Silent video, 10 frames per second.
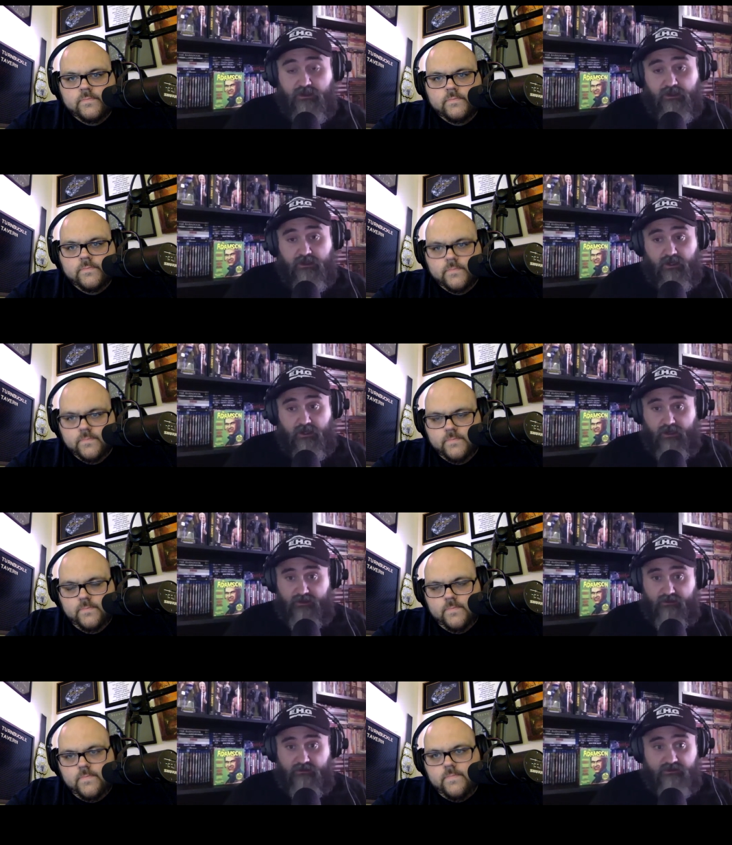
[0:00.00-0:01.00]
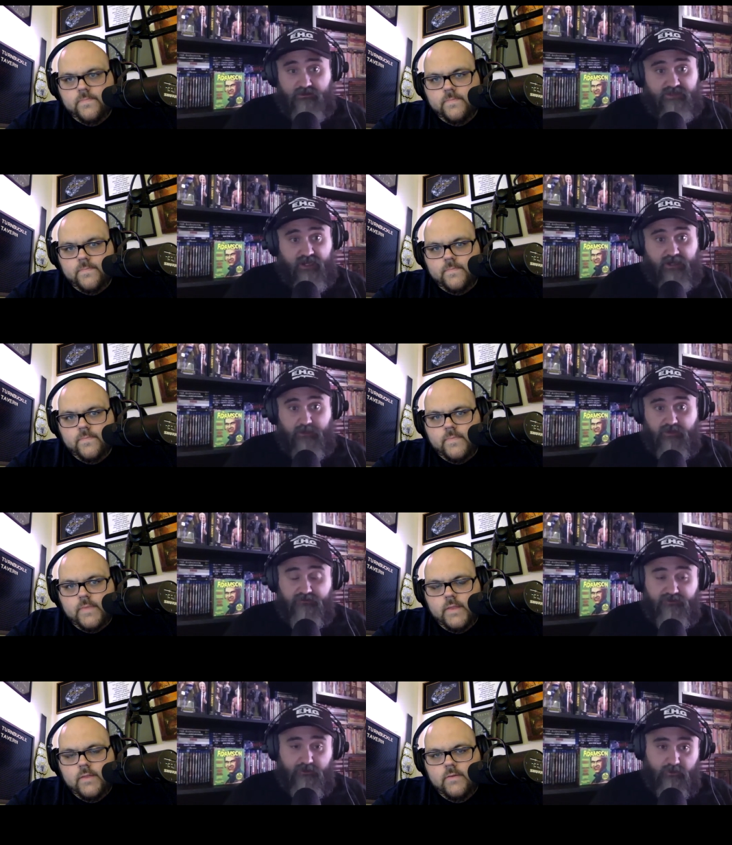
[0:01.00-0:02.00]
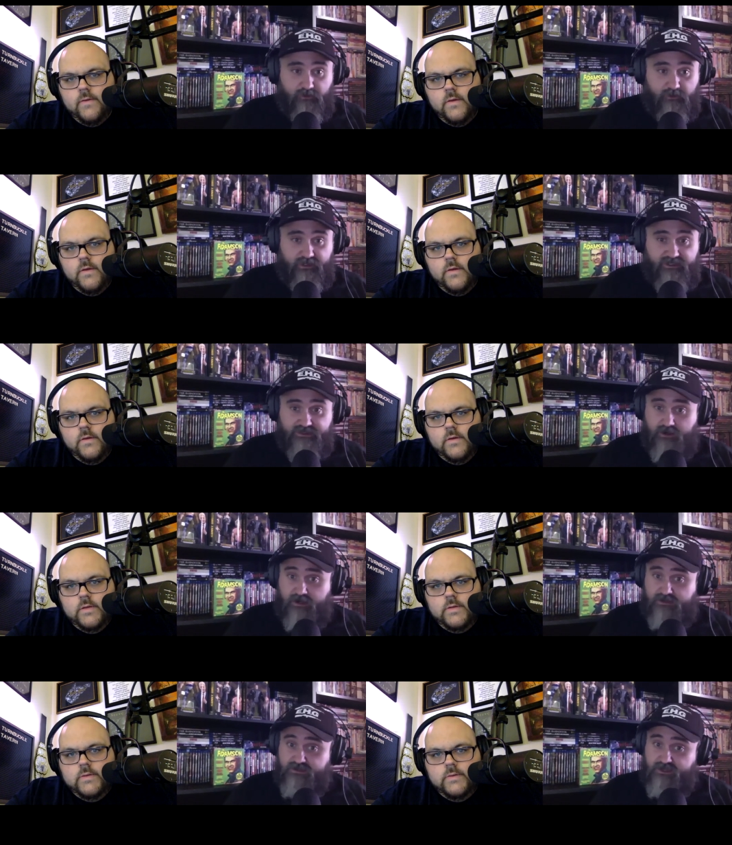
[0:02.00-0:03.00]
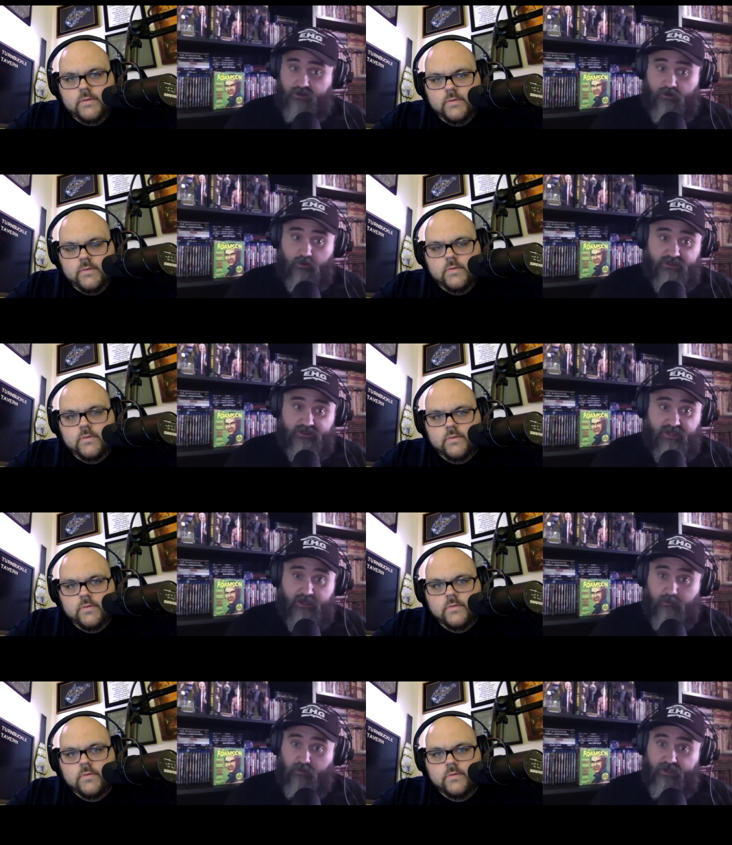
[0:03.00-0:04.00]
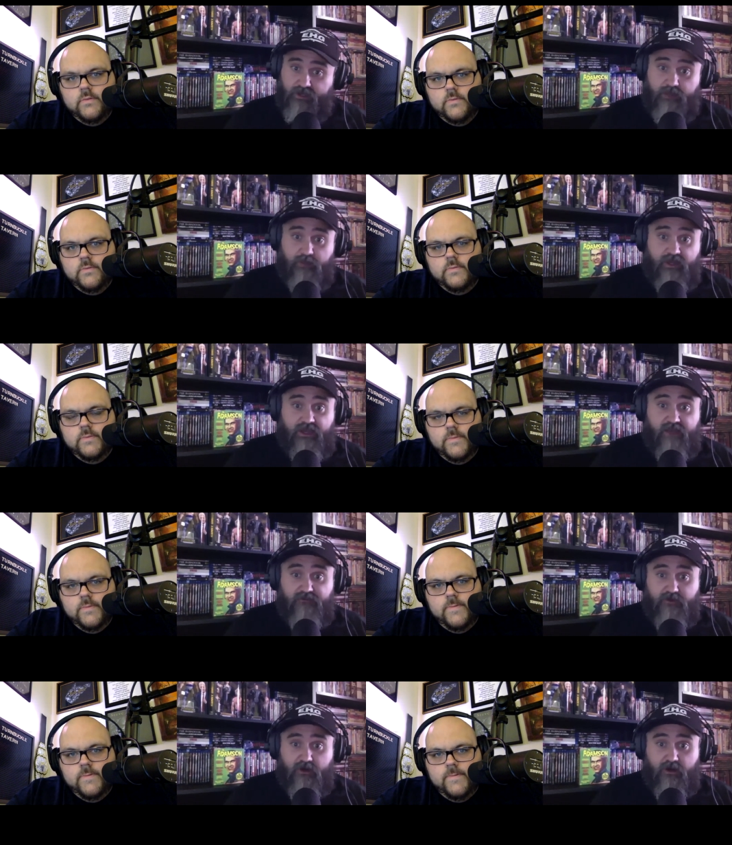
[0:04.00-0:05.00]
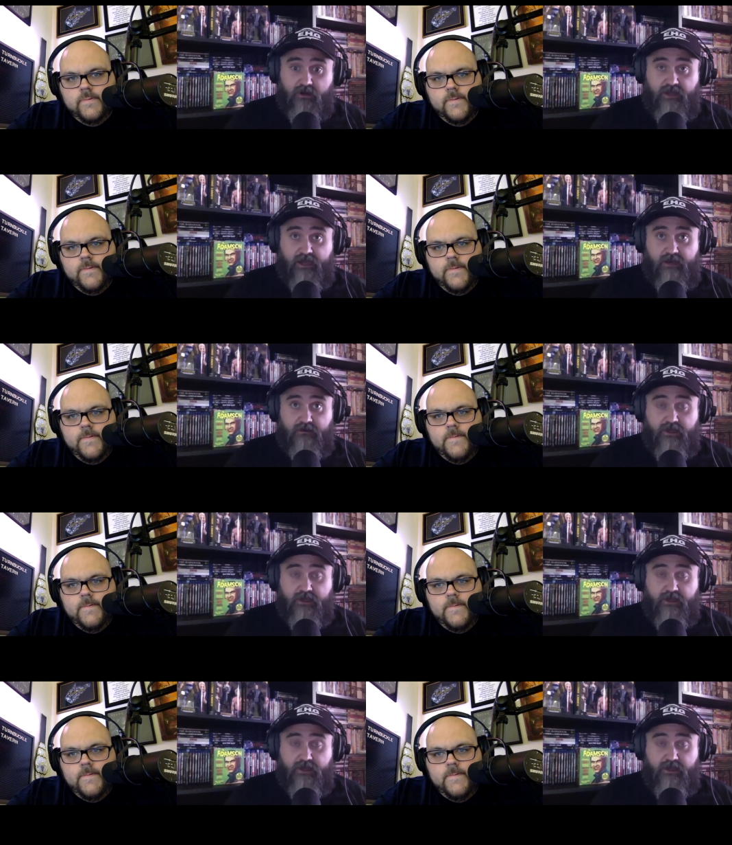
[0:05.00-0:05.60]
Speaker 1: Uh, mm-hmm. Uh, tied up in a feud with Ricky Starks. They could always kind of bring him in after All Out.